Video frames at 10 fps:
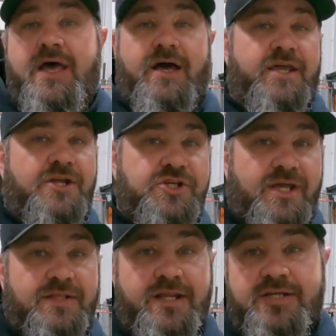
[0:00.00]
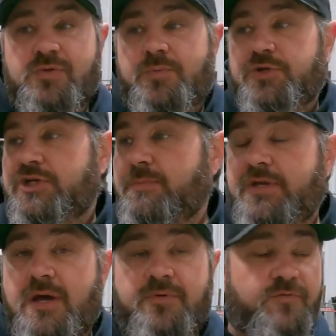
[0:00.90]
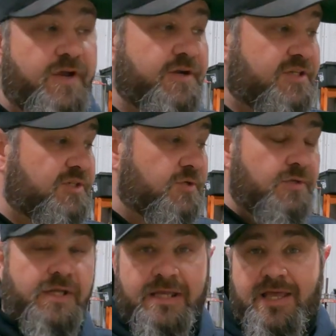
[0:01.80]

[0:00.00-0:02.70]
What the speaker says: I'll catch you on the next one, which should be coming very soon.